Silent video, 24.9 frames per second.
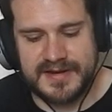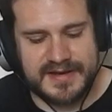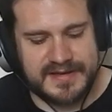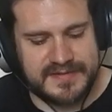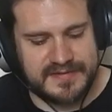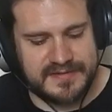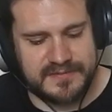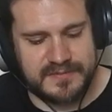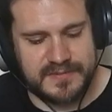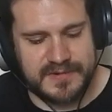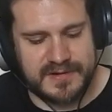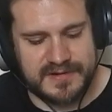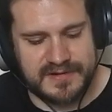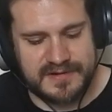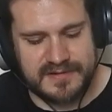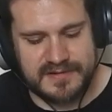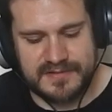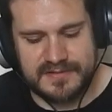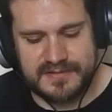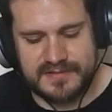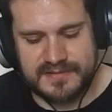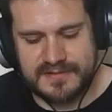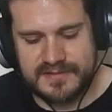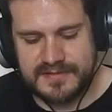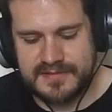to add the 1
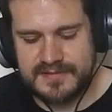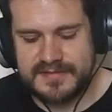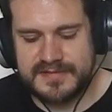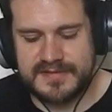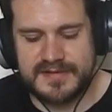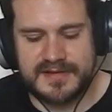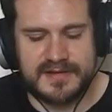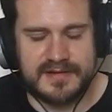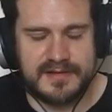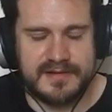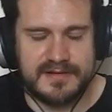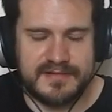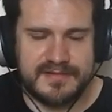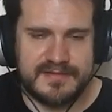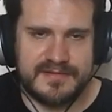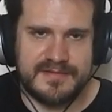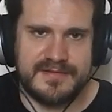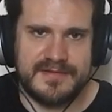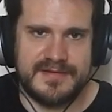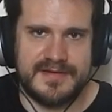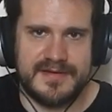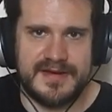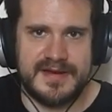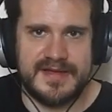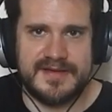chord, so
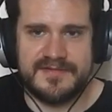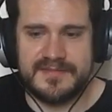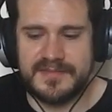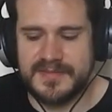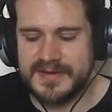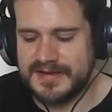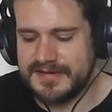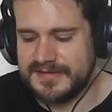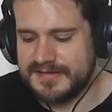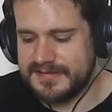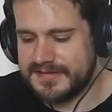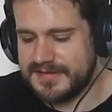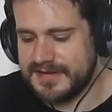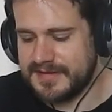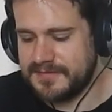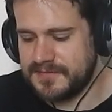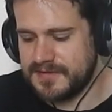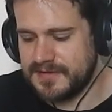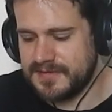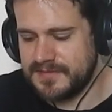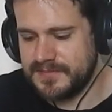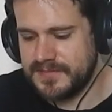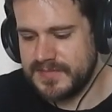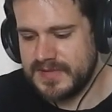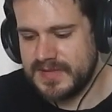an F major
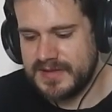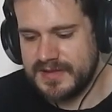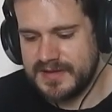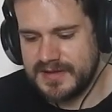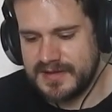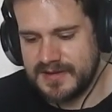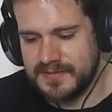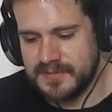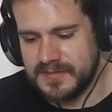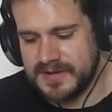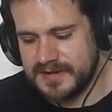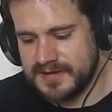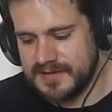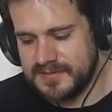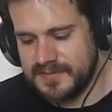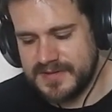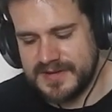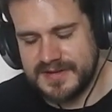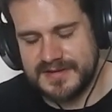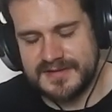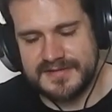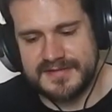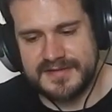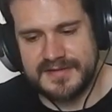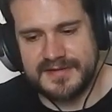7, and we're going to
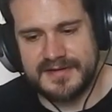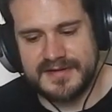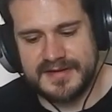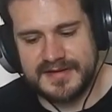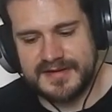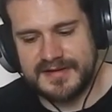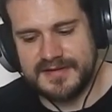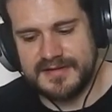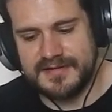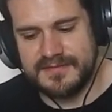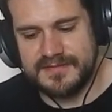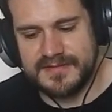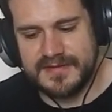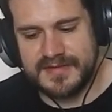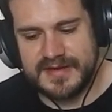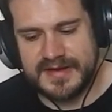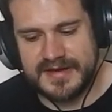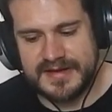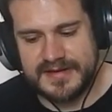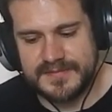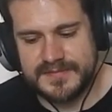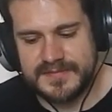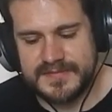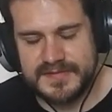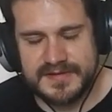pick a target note for
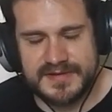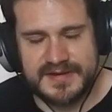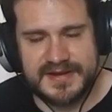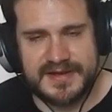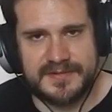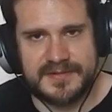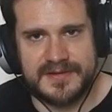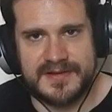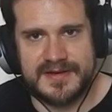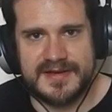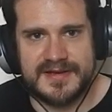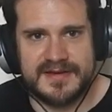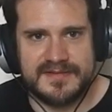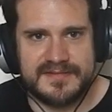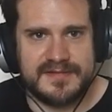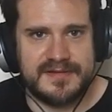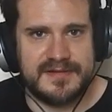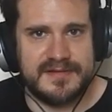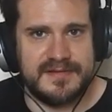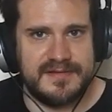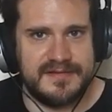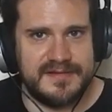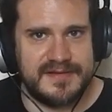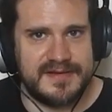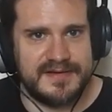that. So now we're going to add
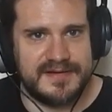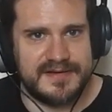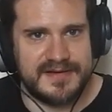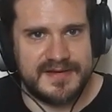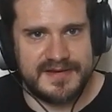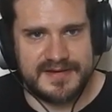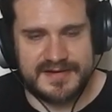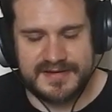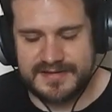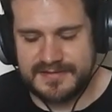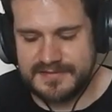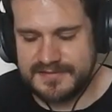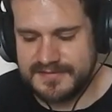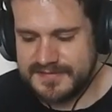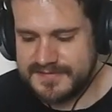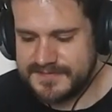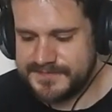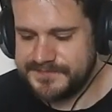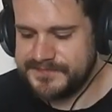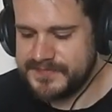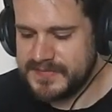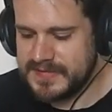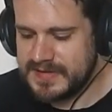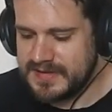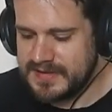2 target notes.
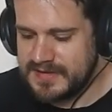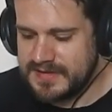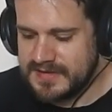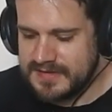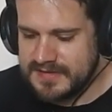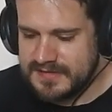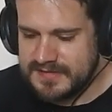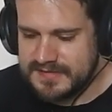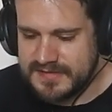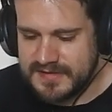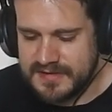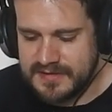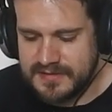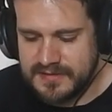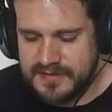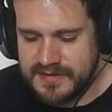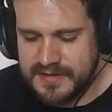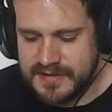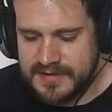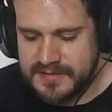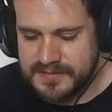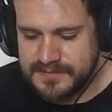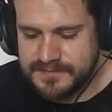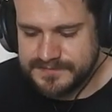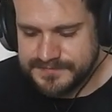
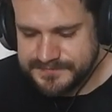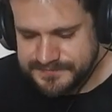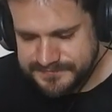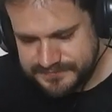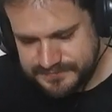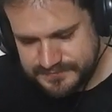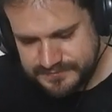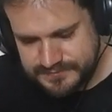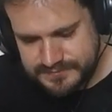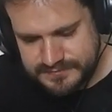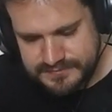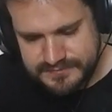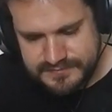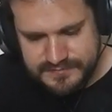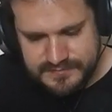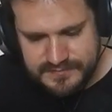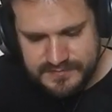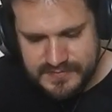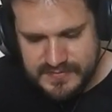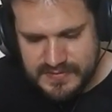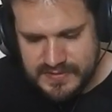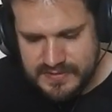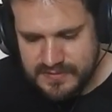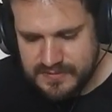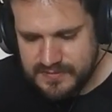So
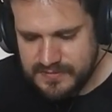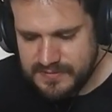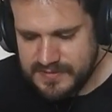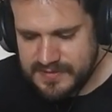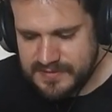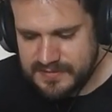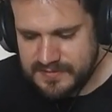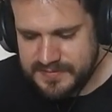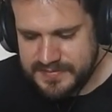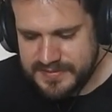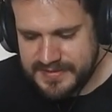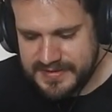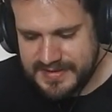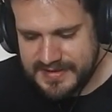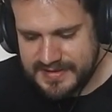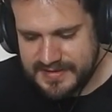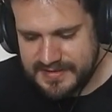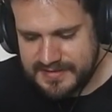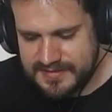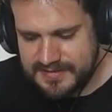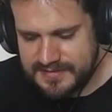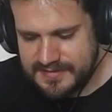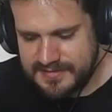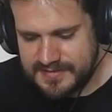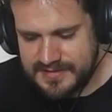we'll
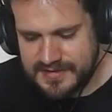pick,